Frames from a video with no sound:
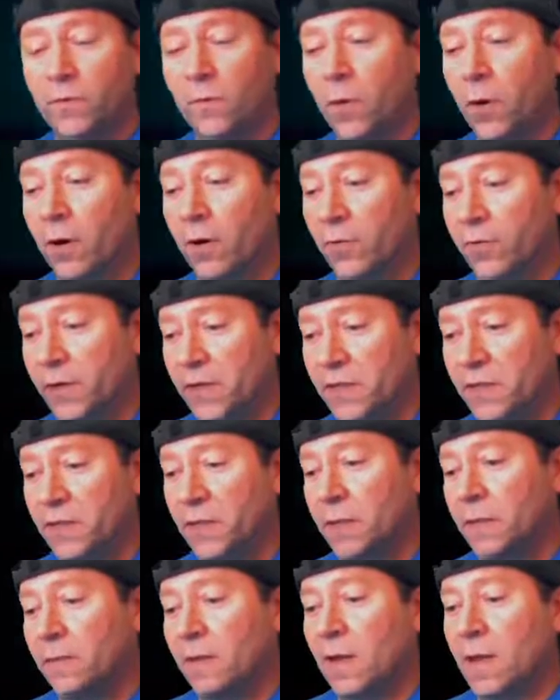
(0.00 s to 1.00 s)
for a
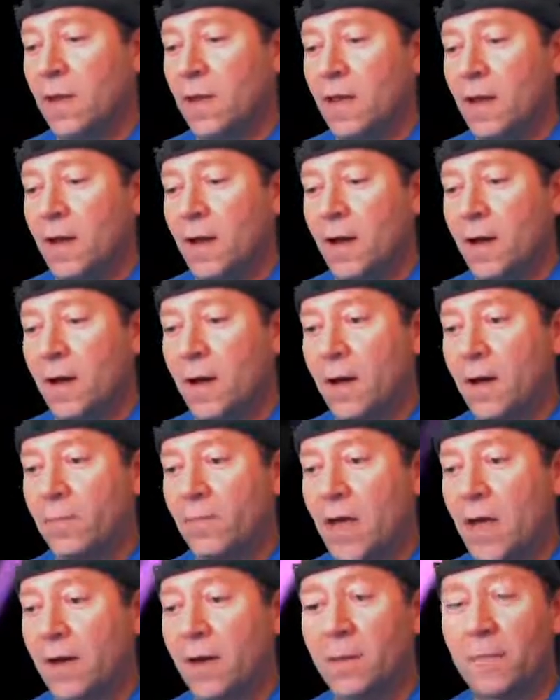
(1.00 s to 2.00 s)
reason.
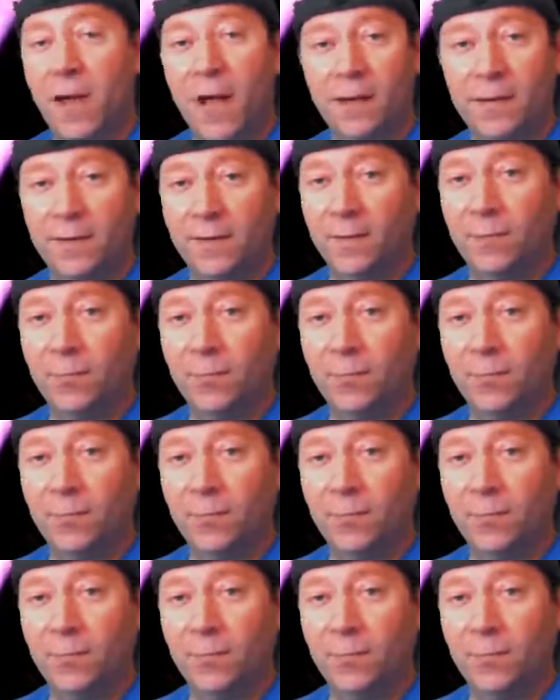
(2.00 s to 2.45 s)
And I'm not going to